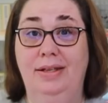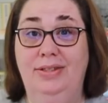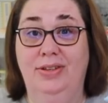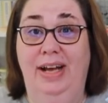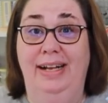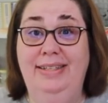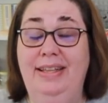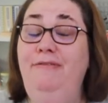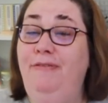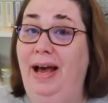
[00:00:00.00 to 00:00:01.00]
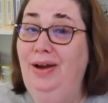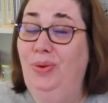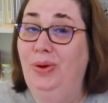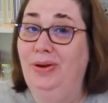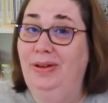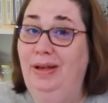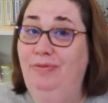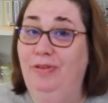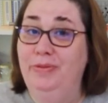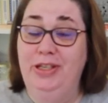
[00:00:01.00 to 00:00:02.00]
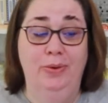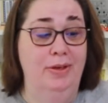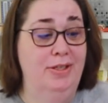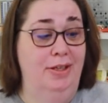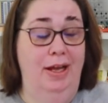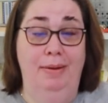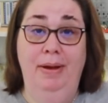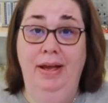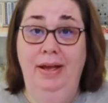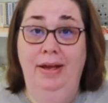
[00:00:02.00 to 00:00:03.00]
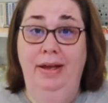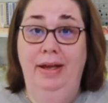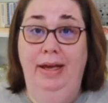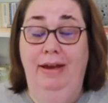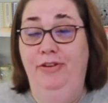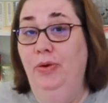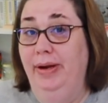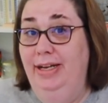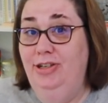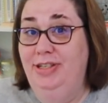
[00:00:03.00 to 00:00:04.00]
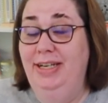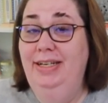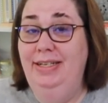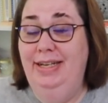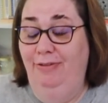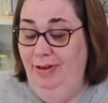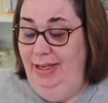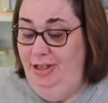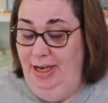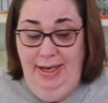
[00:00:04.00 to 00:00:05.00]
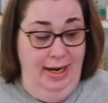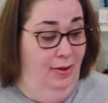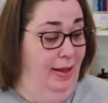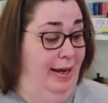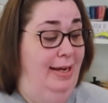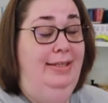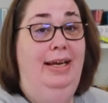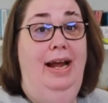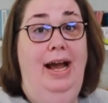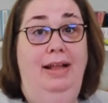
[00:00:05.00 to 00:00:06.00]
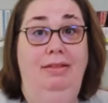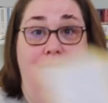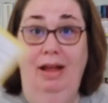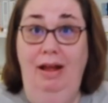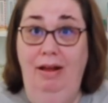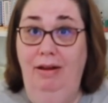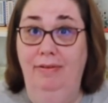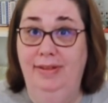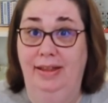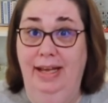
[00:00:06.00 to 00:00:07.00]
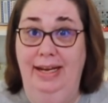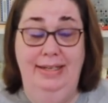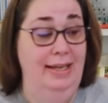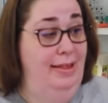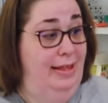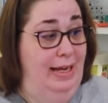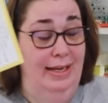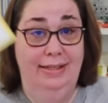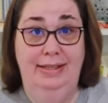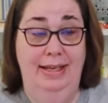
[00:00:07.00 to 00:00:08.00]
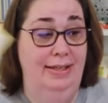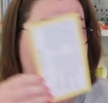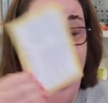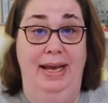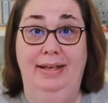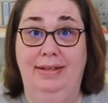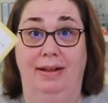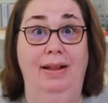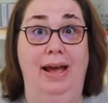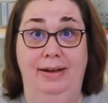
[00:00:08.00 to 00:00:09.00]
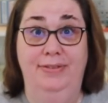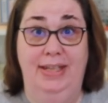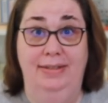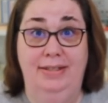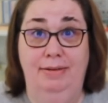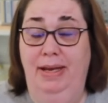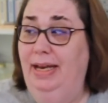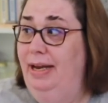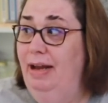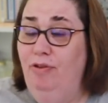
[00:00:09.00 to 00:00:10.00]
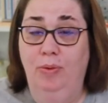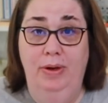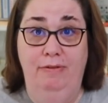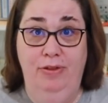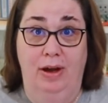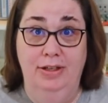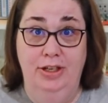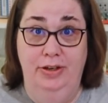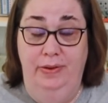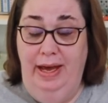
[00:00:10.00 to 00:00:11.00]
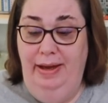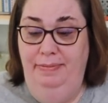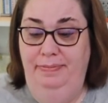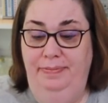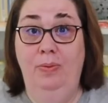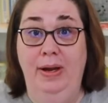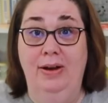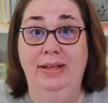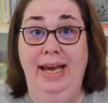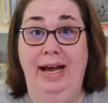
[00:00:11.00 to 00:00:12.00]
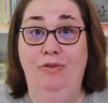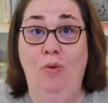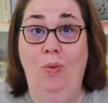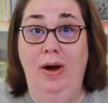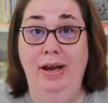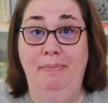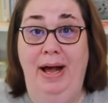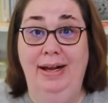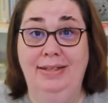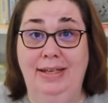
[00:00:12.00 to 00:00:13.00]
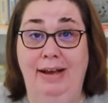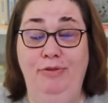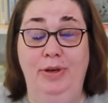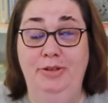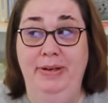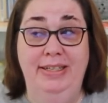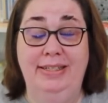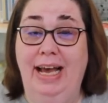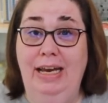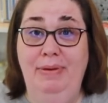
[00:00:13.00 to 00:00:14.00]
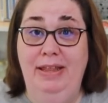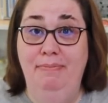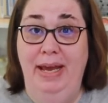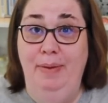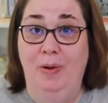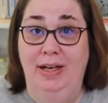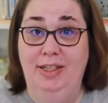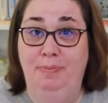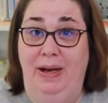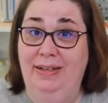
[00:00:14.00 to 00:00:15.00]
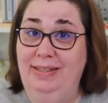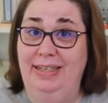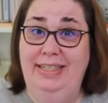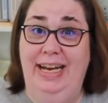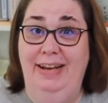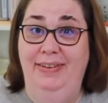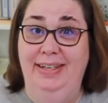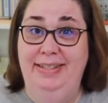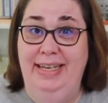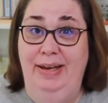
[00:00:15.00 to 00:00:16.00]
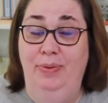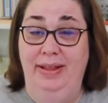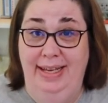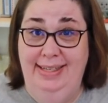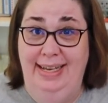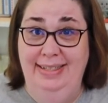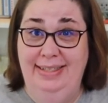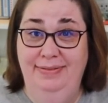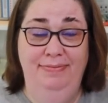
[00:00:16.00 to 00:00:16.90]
so that's the Fat Quarter Club from Sewers Club if you are interested, definitely check it out. Like I said, I love that they did this. This makes a lot of sense to me, and I never would have thought to do that. We only have one box left, which means it's got to be the May project box. Let's dive in and see what they sent.